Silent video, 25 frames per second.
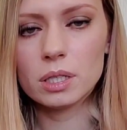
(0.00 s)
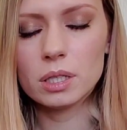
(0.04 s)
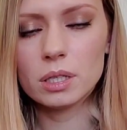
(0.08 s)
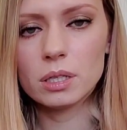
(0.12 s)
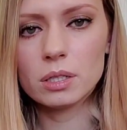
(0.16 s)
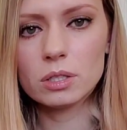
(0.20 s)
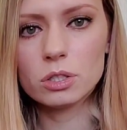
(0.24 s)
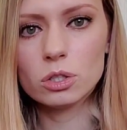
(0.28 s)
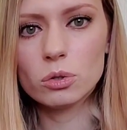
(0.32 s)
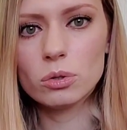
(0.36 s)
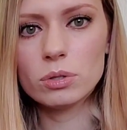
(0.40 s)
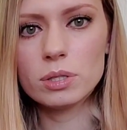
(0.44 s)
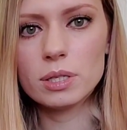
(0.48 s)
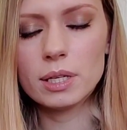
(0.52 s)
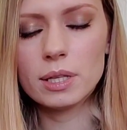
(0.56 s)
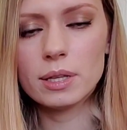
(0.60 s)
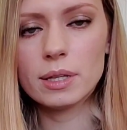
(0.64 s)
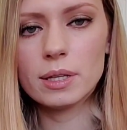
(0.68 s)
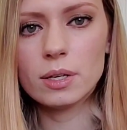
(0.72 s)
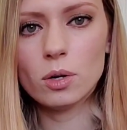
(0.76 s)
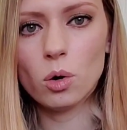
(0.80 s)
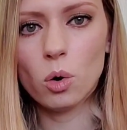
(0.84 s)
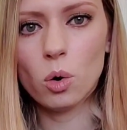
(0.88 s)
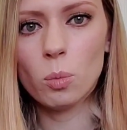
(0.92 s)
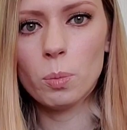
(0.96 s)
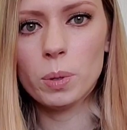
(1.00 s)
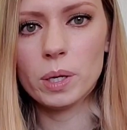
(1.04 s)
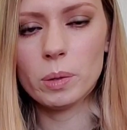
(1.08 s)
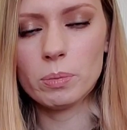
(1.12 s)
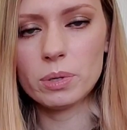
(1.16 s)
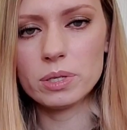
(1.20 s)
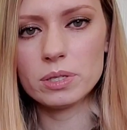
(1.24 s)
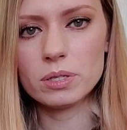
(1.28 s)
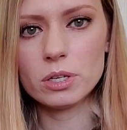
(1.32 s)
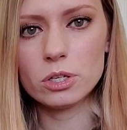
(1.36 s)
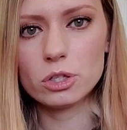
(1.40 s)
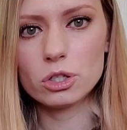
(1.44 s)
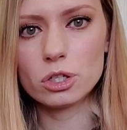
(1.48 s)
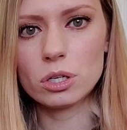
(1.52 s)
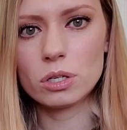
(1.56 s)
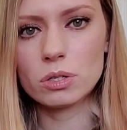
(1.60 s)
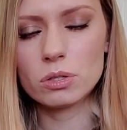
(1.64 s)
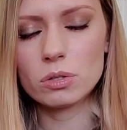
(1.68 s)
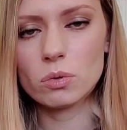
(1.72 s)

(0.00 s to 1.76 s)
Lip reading: is using the open position.